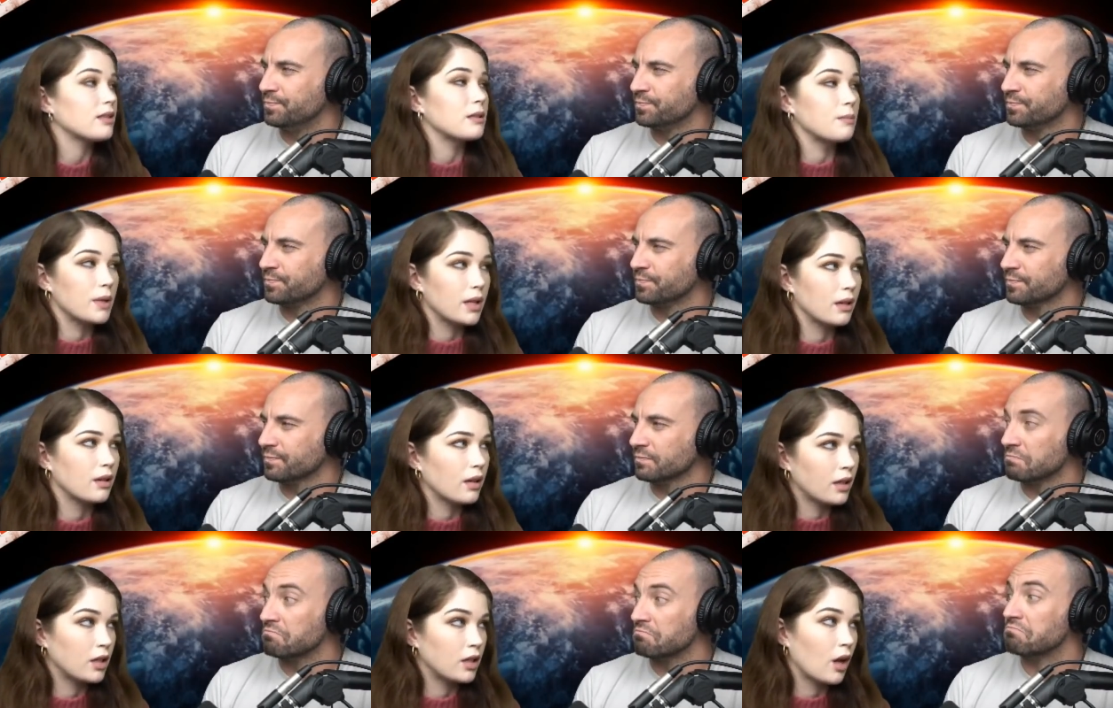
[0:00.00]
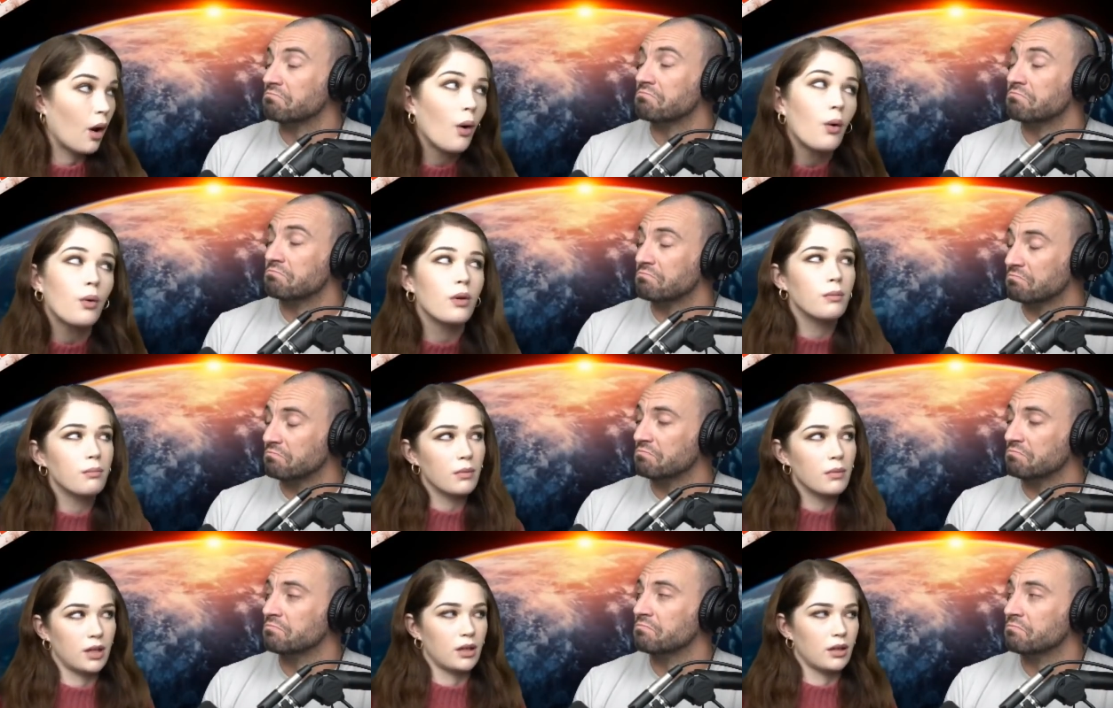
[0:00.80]
Speaker 1: me and own
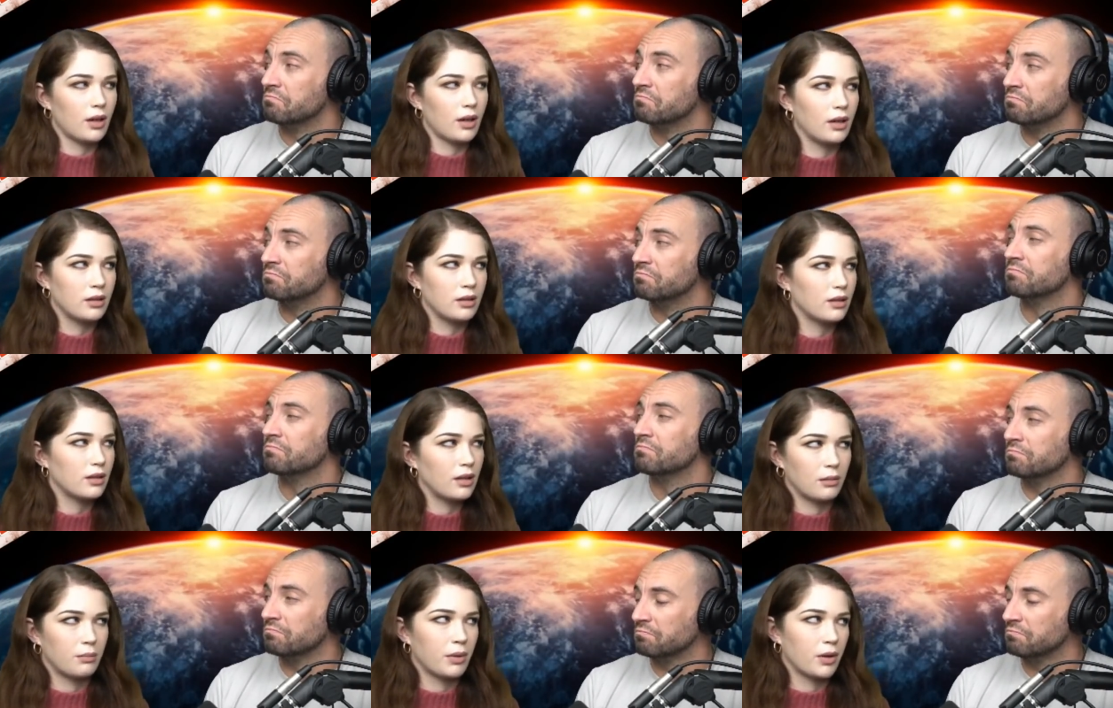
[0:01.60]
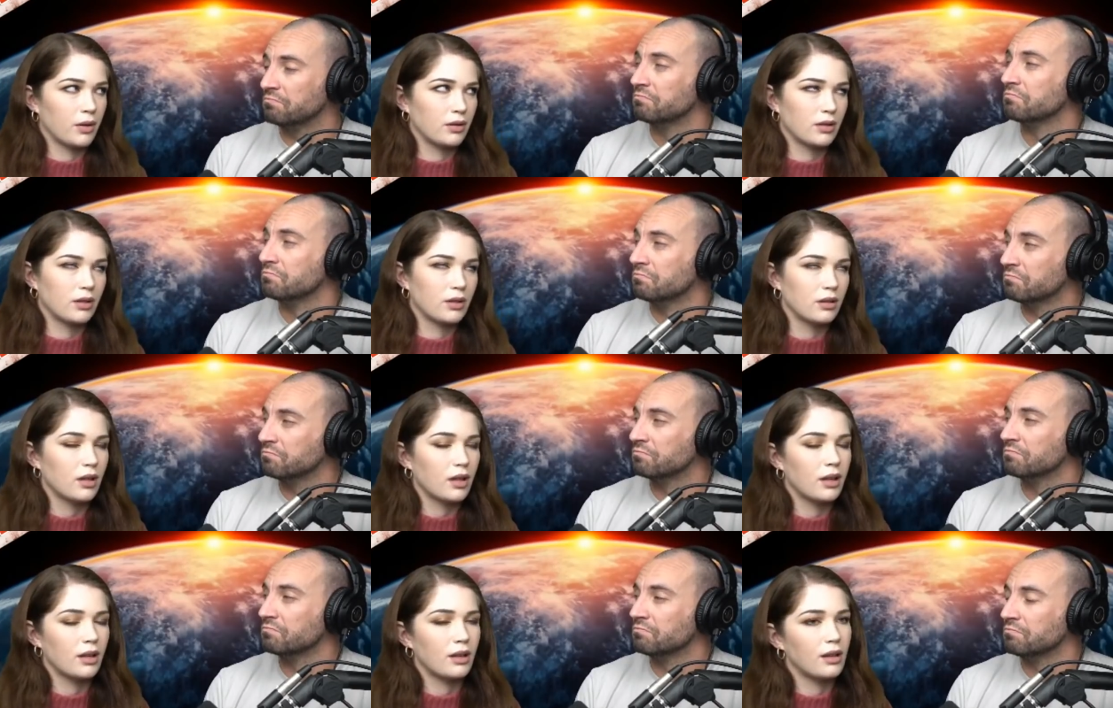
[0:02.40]
me as like a person,
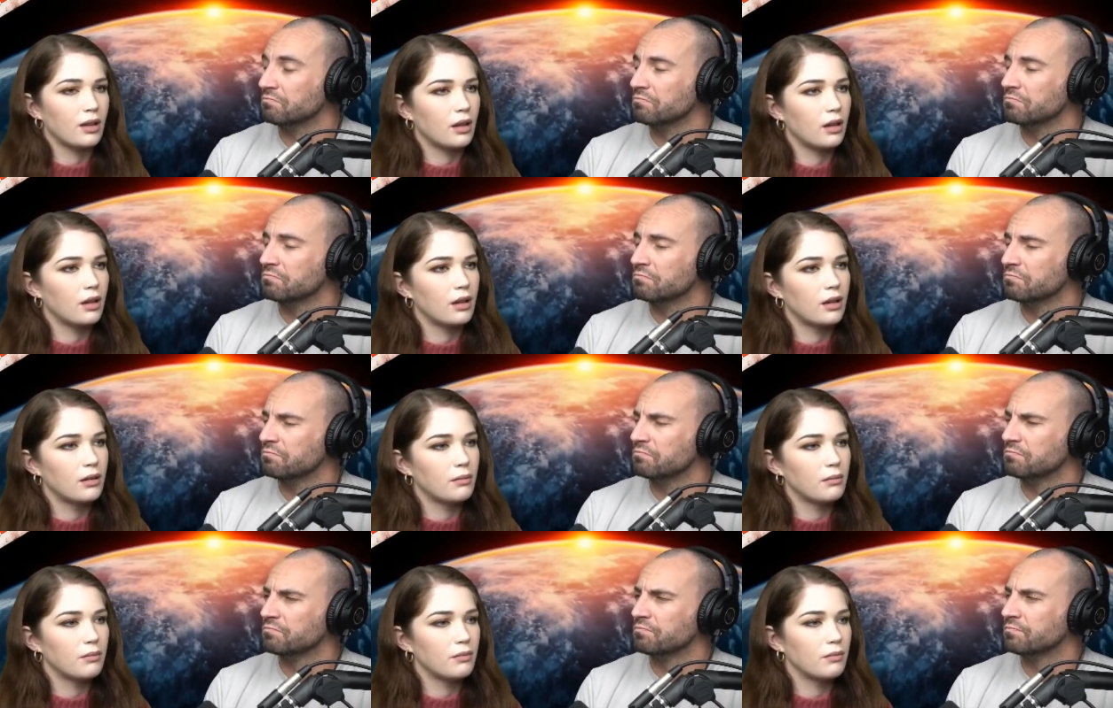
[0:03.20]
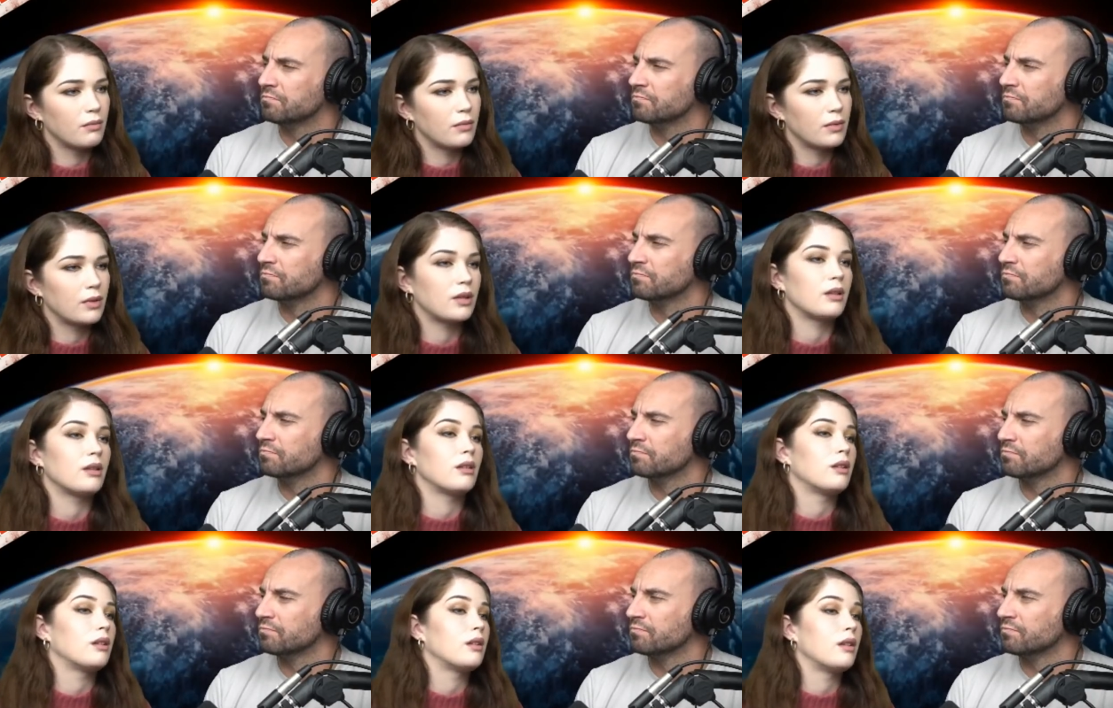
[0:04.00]
and
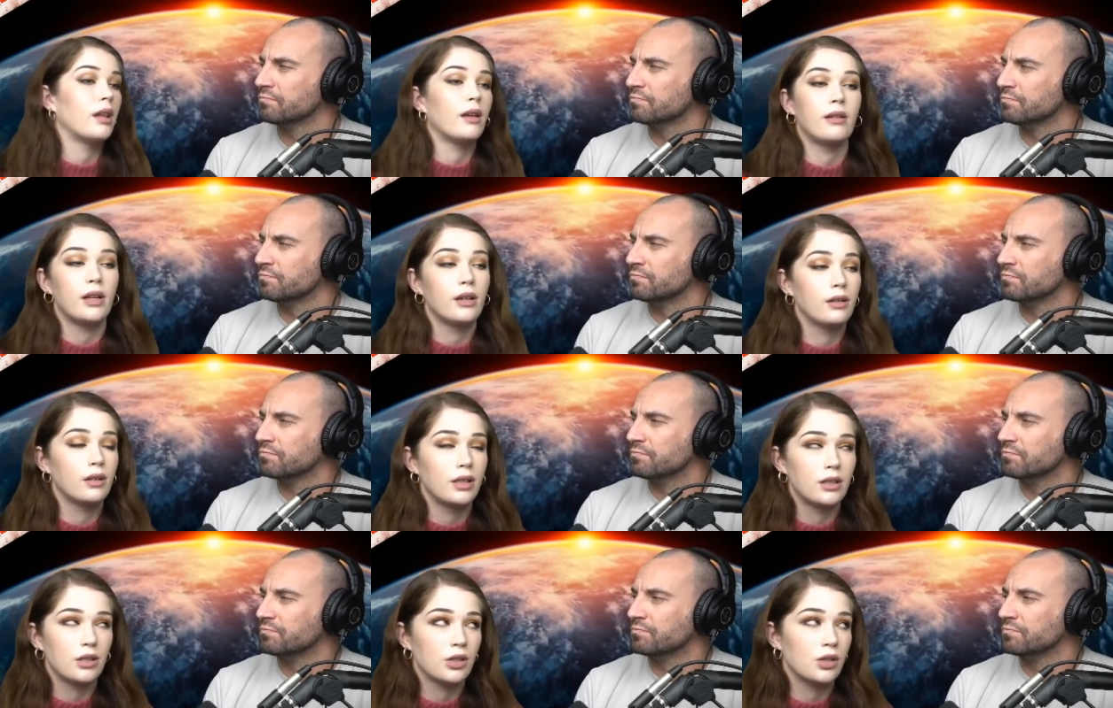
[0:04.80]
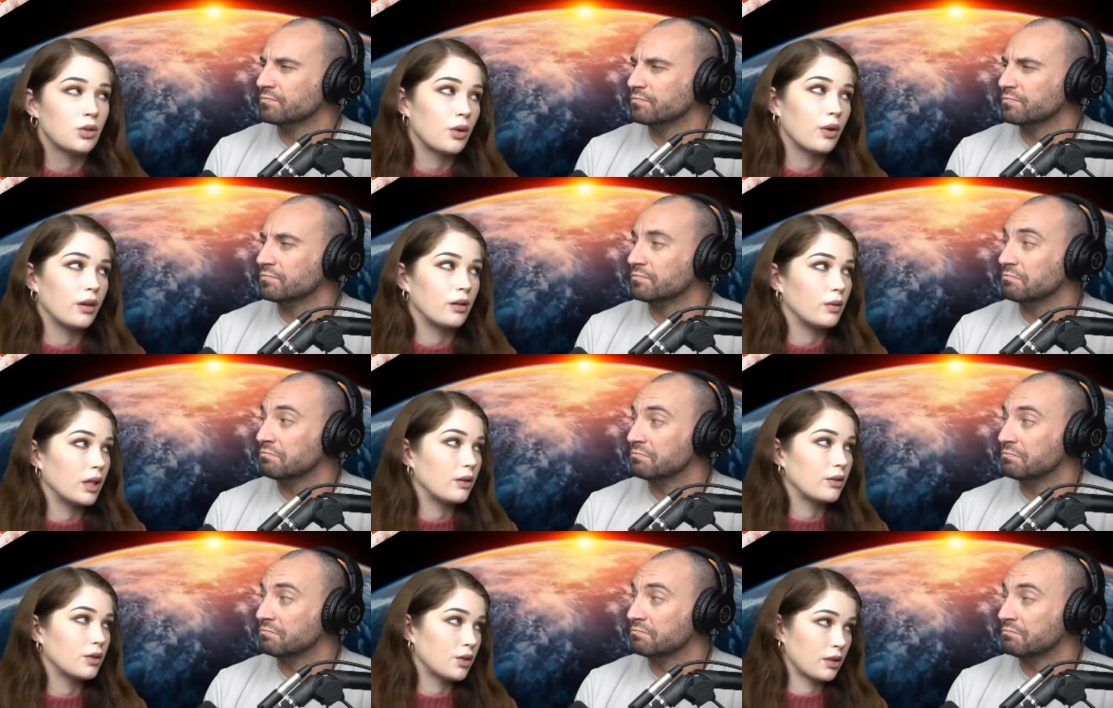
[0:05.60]
they nearly destroyed what I
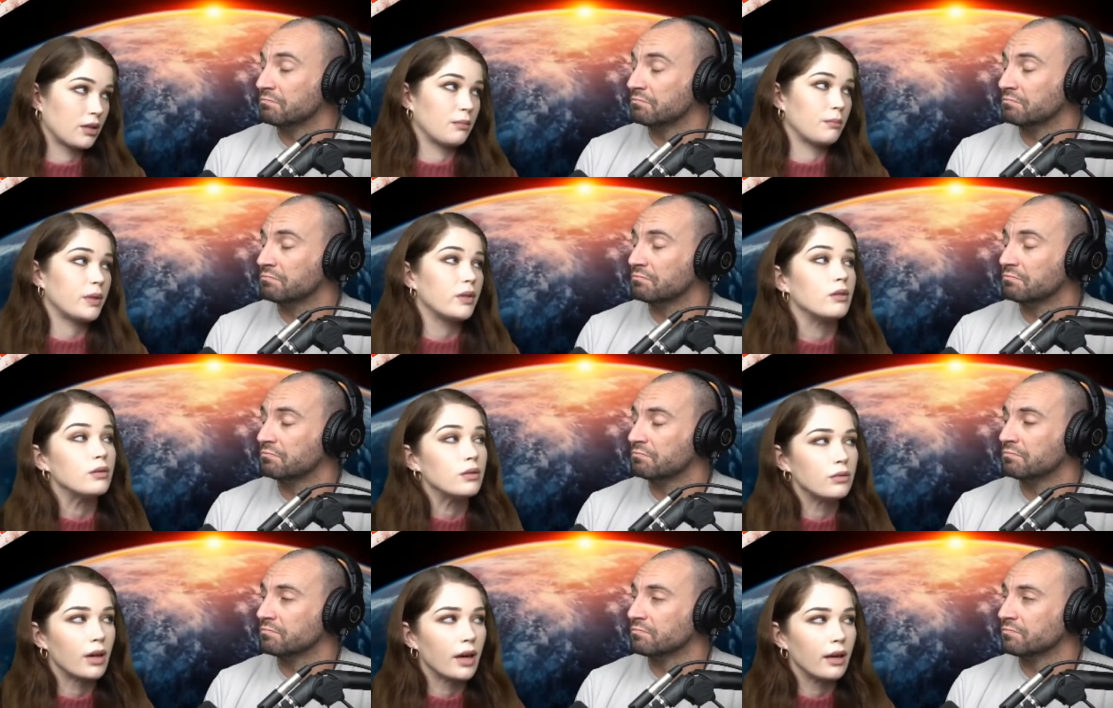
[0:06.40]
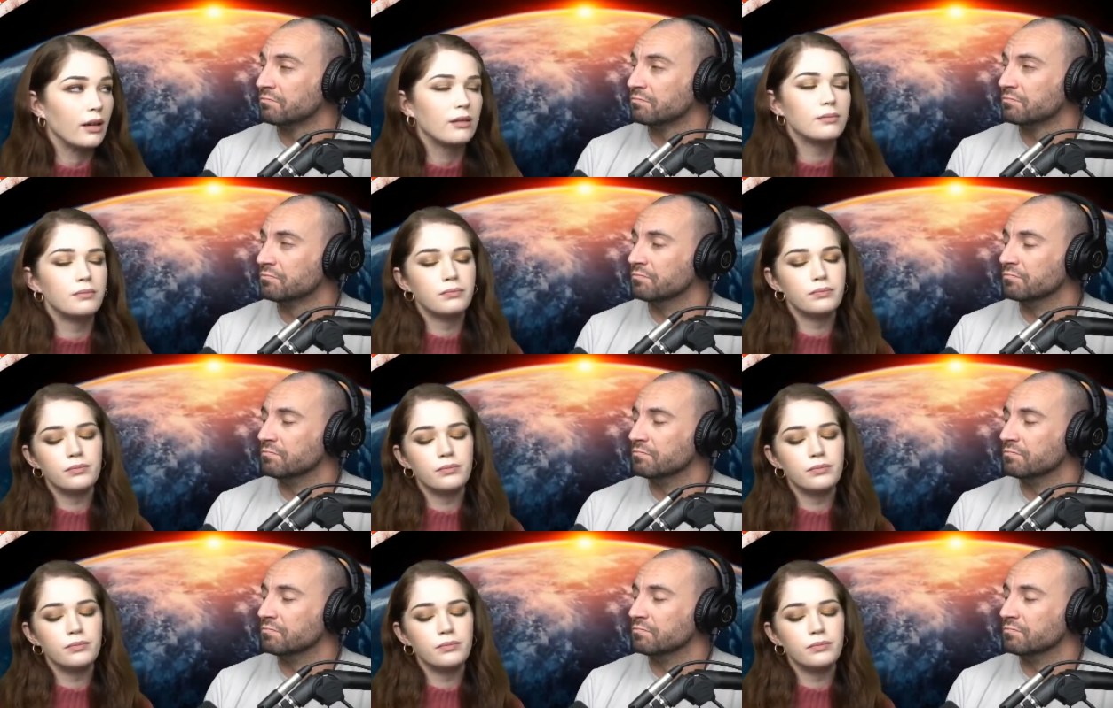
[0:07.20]
was trying to build, right? Hmm.